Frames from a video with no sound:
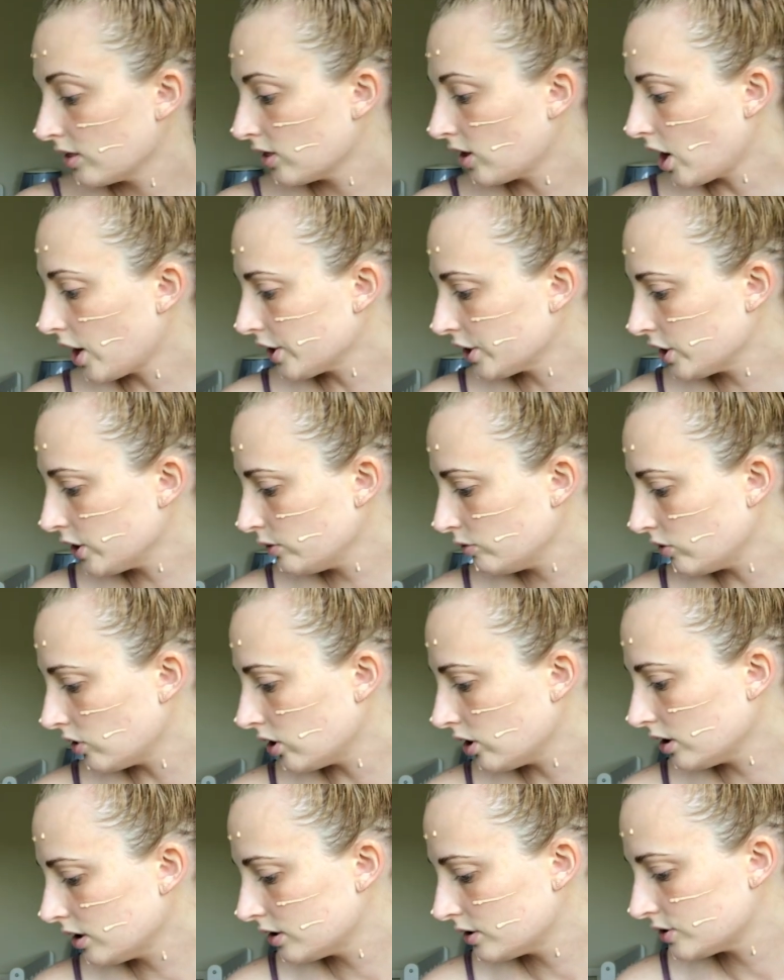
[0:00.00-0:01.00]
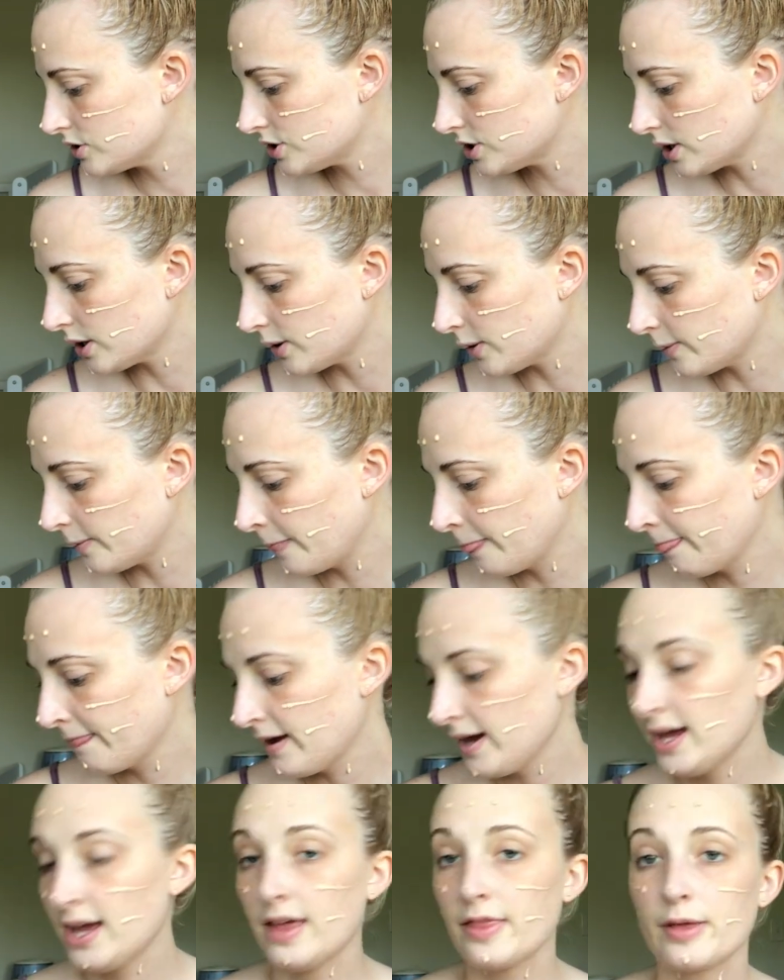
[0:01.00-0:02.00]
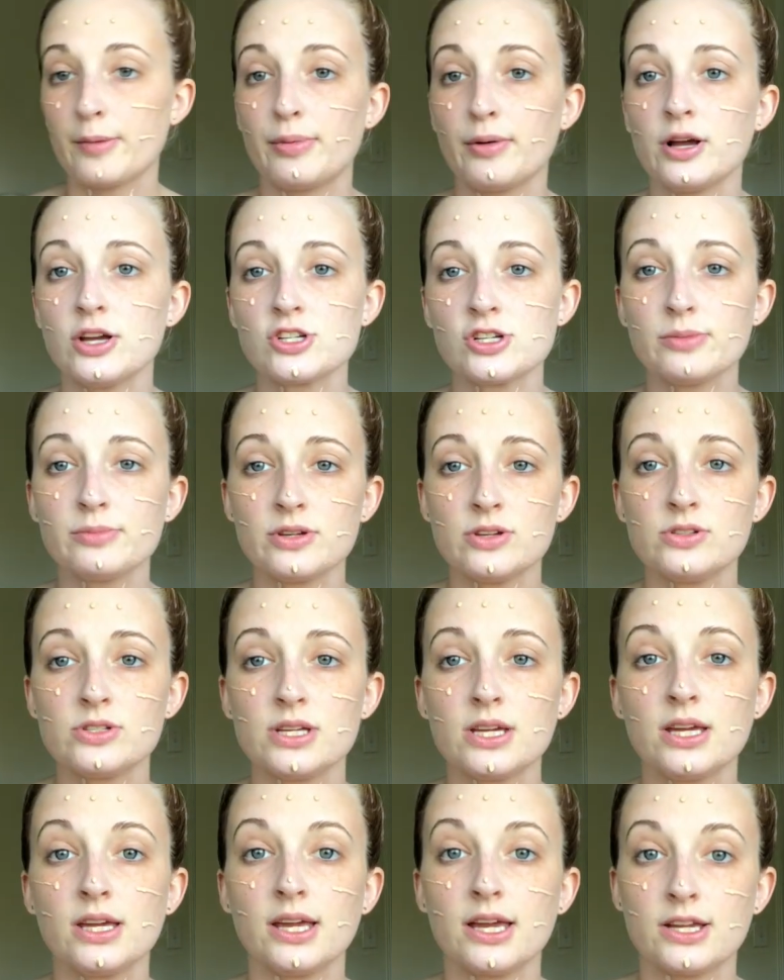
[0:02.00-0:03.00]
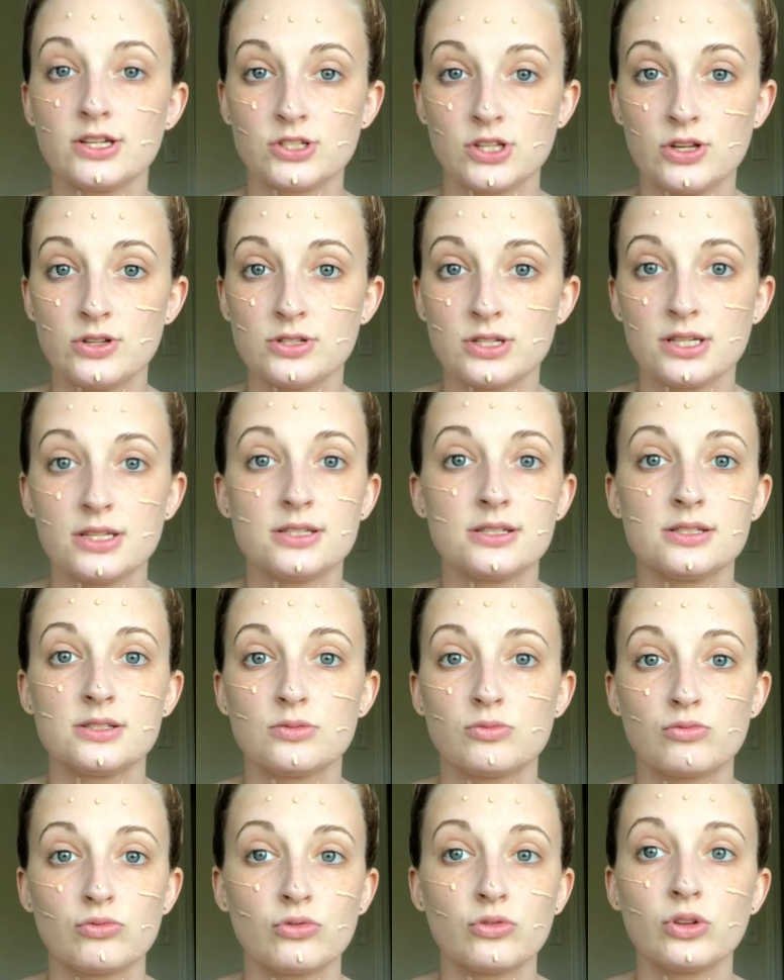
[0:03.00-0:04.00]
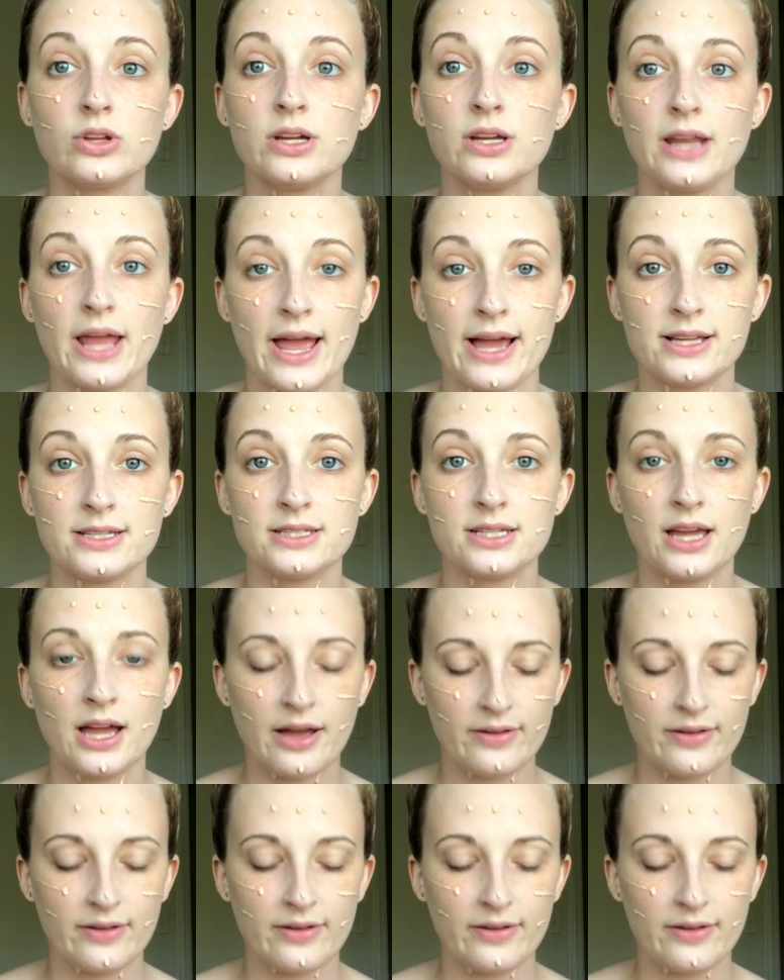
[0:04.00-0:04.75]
not a cute look. So the brush I'm using, excuse it, is really nasty.